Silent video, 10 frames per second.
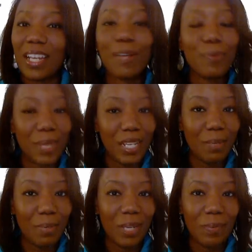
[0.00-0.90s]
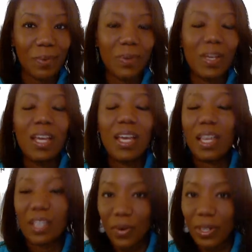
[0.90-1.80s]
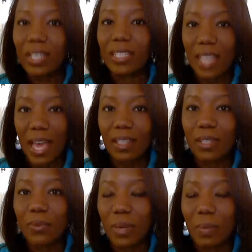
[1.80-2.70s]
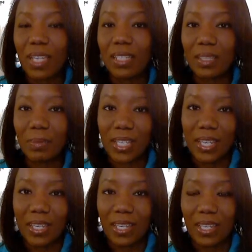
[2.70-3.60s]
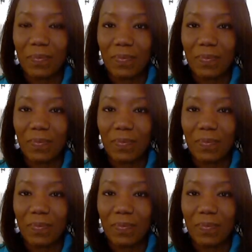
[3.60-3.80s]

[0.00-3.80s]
at reading people and knowing exactly what makes them tick.